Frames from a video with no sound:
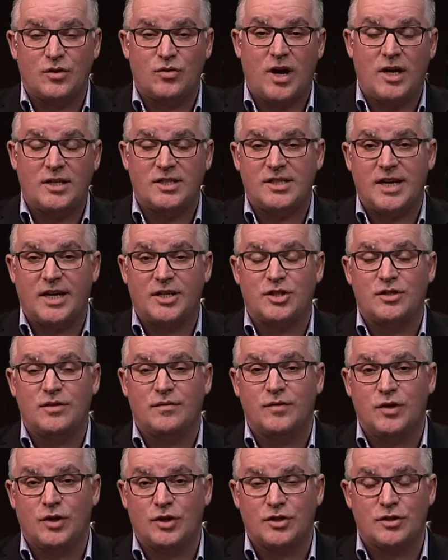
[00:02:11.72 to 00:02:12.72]
cross-section
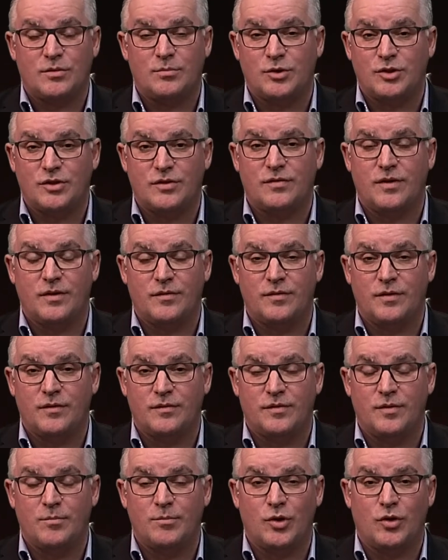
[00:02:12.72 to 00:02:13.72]
of customers
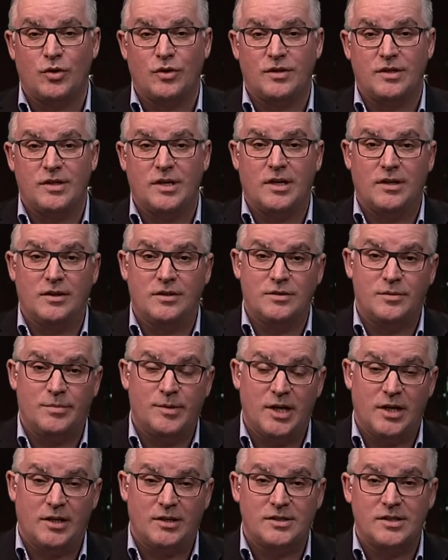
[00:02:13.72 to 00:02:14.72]
from Northern Ireland, to
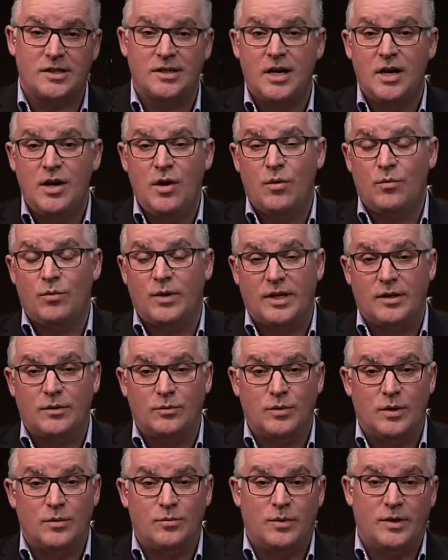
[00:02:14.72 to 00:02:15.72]
be honest.
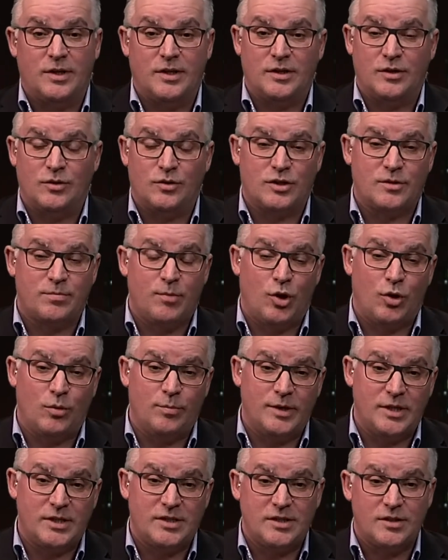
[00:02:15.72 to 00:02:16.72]
Whether you're a small
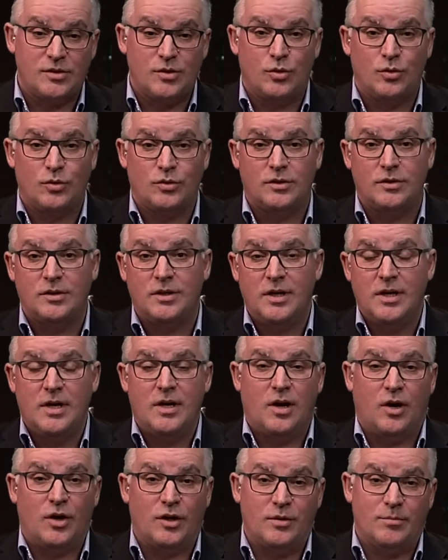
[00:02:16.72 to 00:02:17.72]
business owner
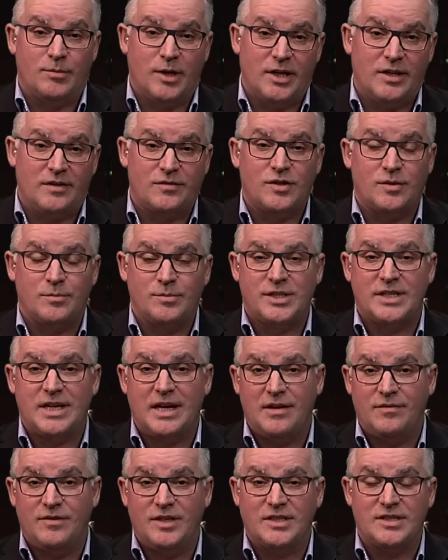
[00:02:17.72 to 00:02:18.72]
or you might have some
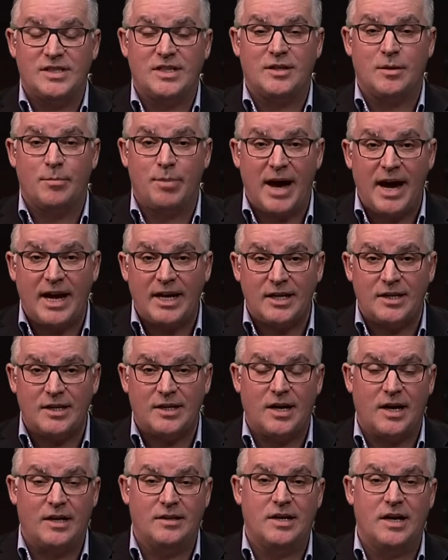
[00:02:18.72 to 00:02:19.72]
savings in the bank
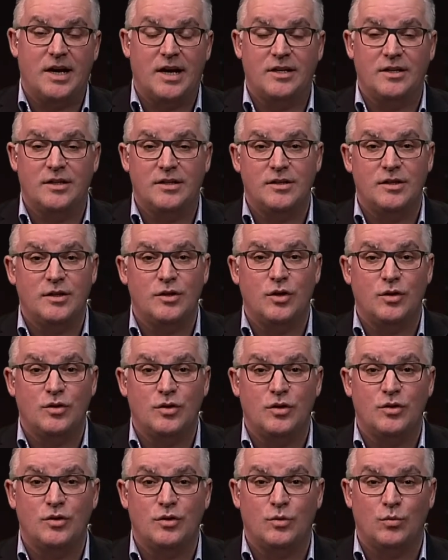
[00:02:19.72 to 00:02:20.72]
and
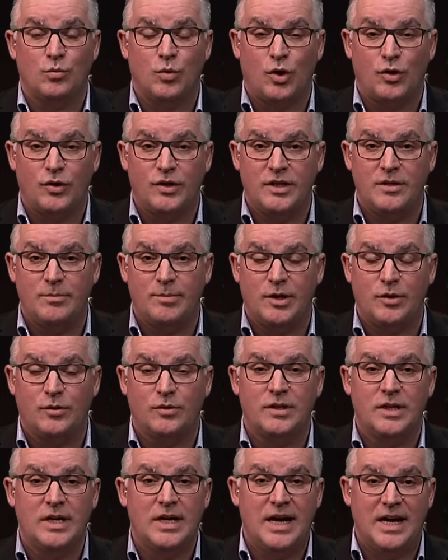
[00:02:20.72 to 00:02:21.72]
you're worried
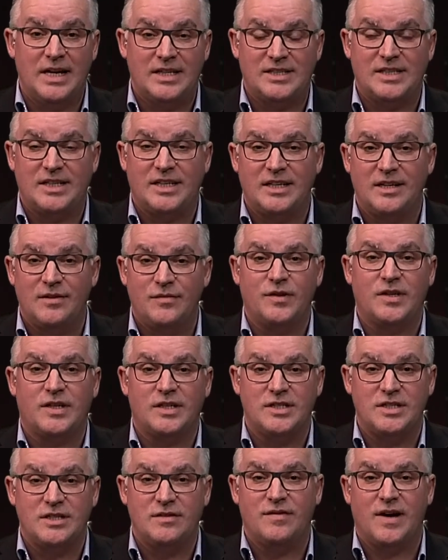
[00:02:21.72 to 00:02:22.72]
about a
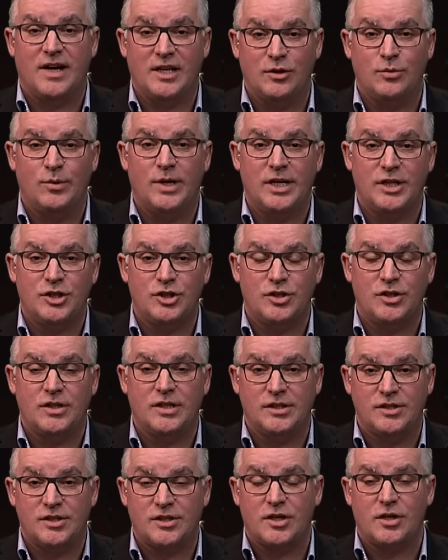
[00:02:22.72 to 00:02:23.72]
significant devaluation
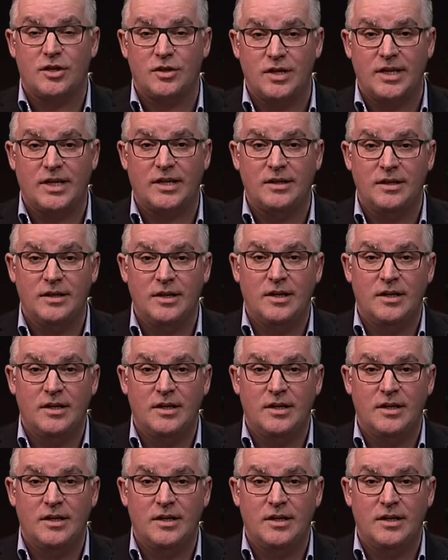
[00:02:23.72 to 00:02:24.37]
in sterling,